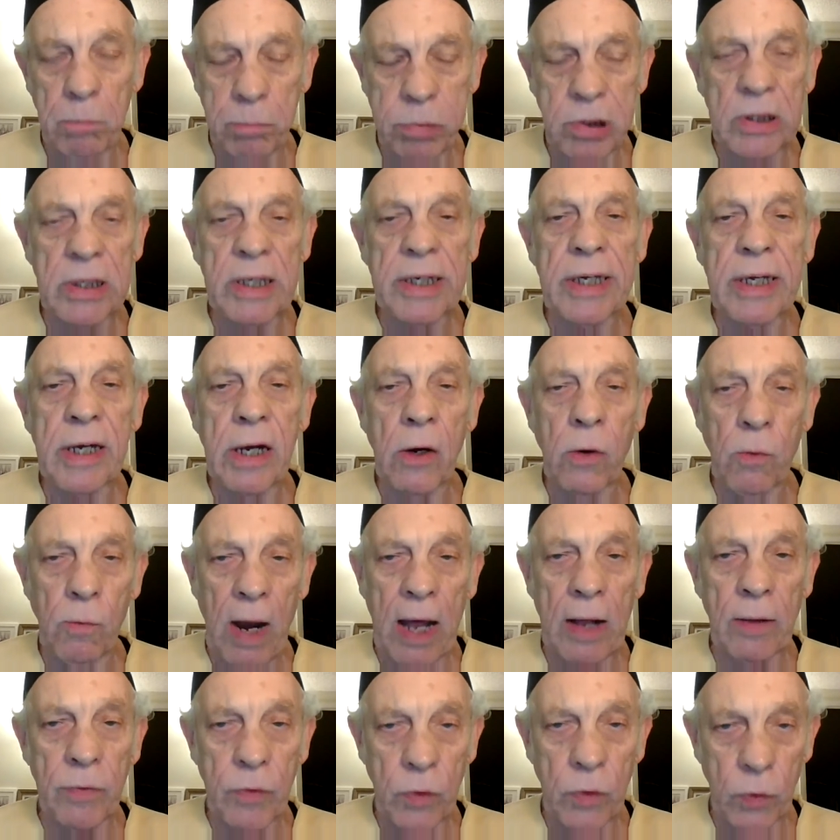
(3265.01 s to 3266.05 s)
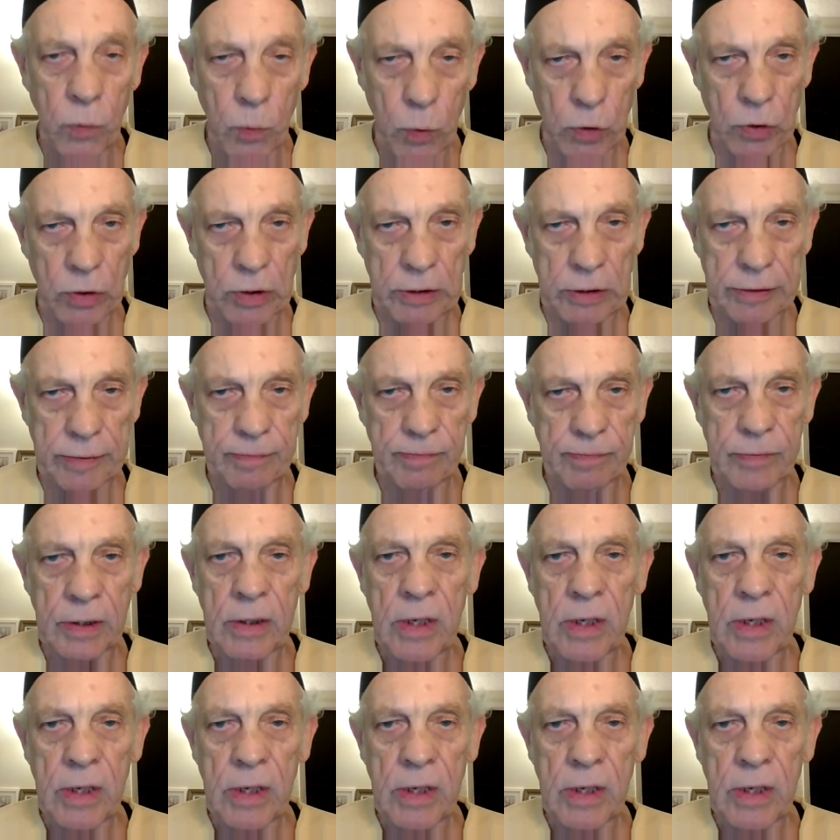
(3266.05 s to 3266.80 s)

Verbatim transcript: bully around the world.